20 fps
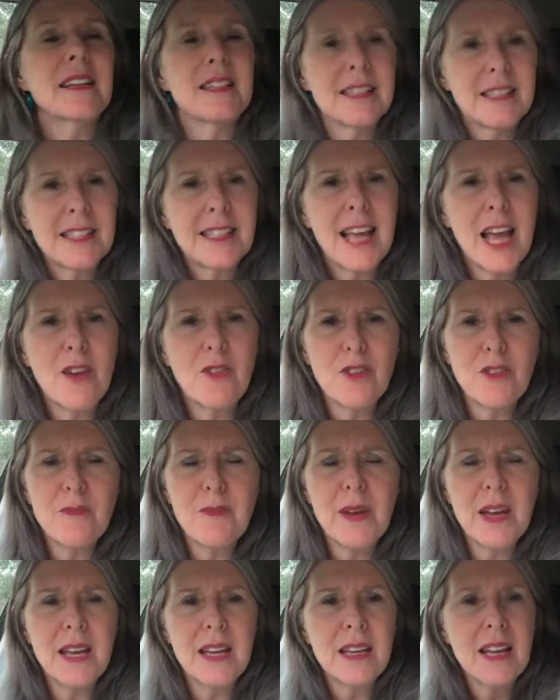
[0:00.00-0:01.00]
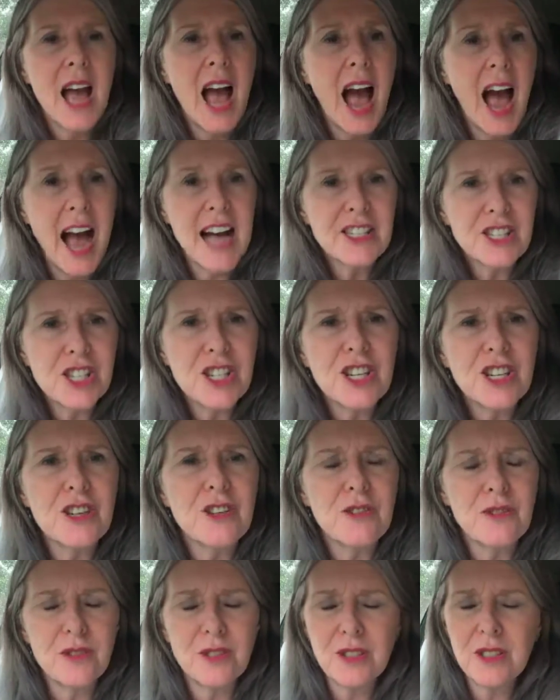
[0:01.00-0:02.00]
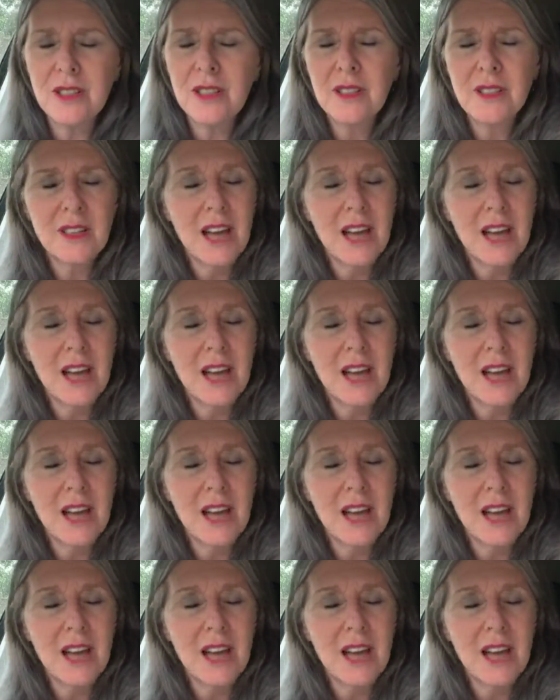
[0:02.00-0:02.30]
to say with me, I choose,